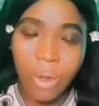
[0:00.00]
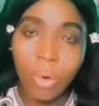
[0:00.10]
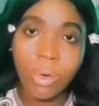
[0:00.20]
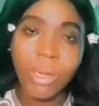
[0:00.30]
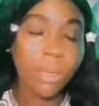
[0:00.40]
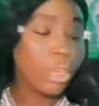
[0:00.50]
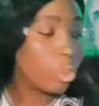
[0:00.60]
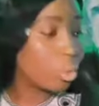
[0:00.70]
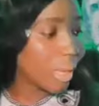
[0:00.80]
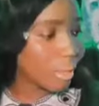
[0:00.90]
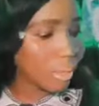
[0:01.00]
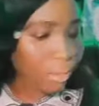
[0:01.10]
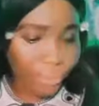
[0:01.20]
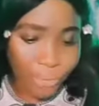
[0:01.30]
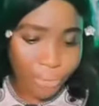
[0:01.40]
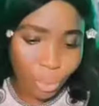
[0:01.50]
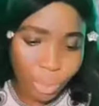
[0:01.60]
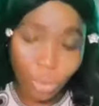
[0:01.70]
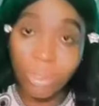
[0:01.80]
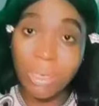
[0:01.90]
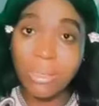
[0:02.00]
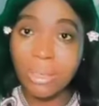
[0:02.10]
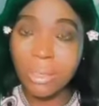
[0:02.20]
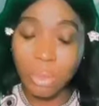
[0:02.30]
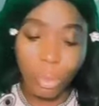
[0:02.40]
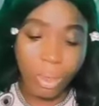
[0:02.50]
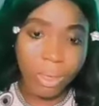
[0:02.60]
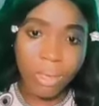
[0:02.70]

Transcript: Okay, so that is the fifth one. So the sixth one